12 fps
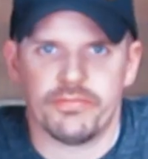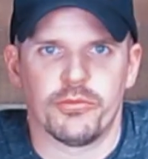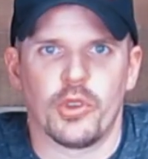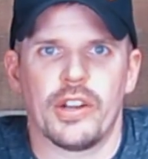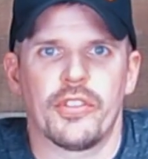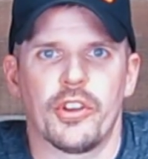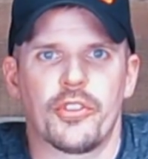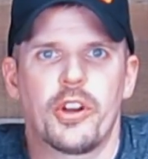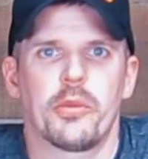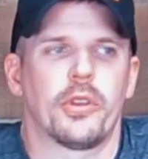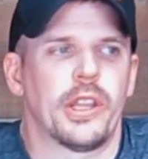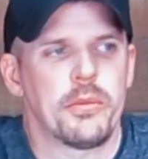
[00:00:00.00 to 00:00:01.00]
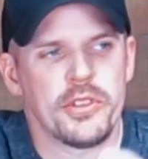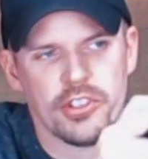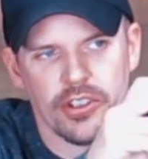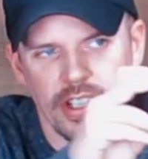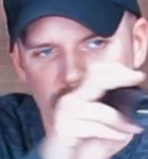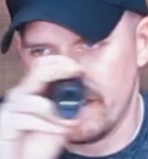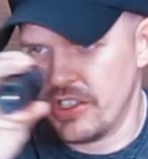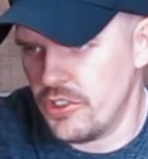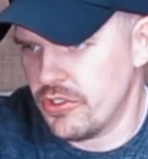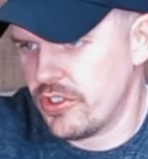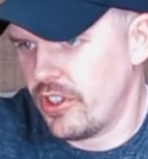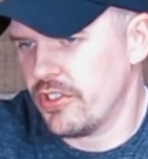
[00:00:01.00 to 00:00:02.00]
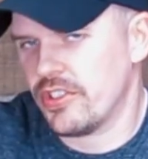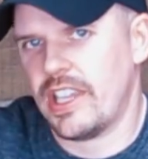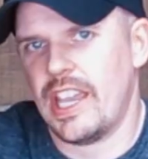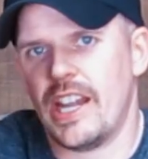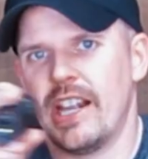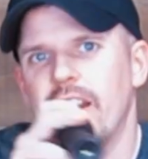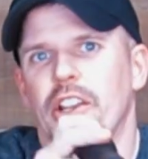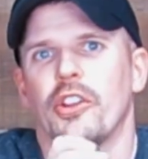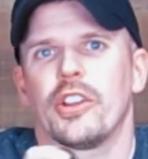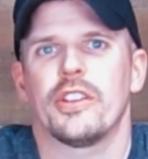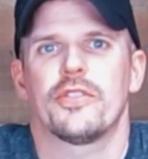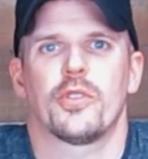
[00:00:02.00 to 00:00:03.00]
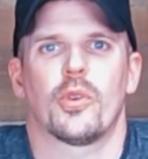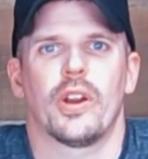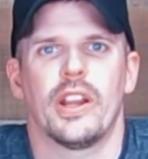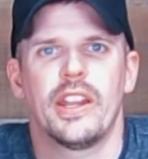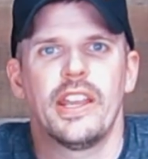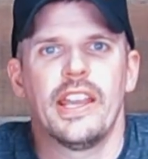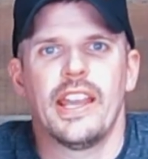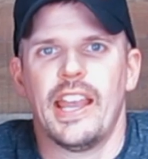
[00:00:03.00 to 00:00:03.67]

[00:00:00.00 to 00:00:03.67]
whatever your thermal imager is and you start scanning and looking for it,